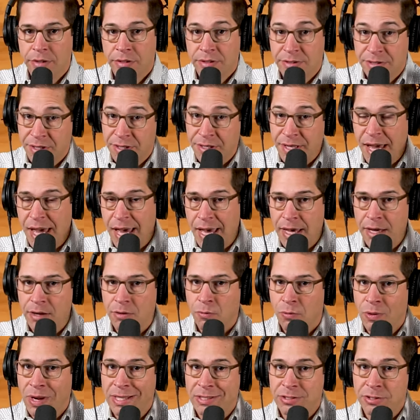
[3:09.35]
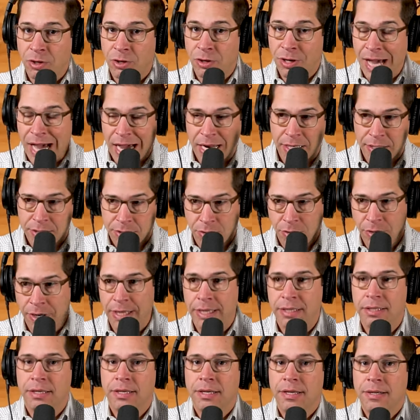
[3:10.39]
Today, rates are not as
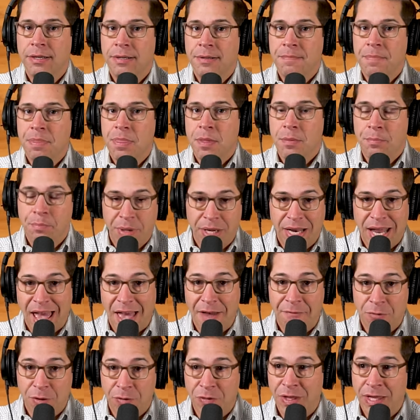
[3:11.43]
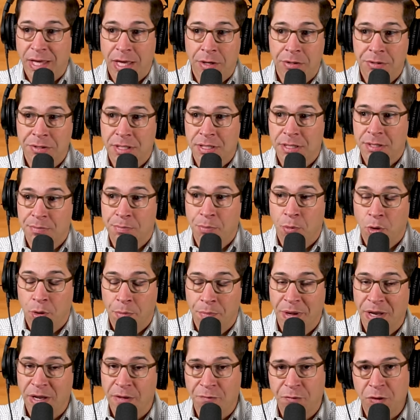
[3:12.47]
great, but everything else is more
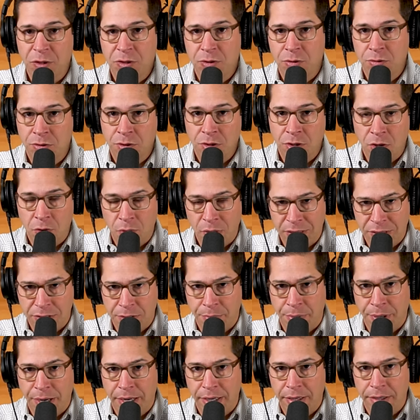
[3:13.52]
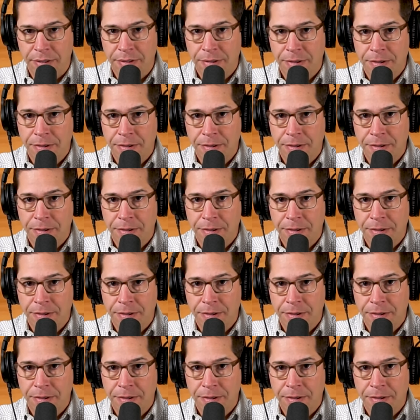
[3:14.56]
beneficial to you as a buyer.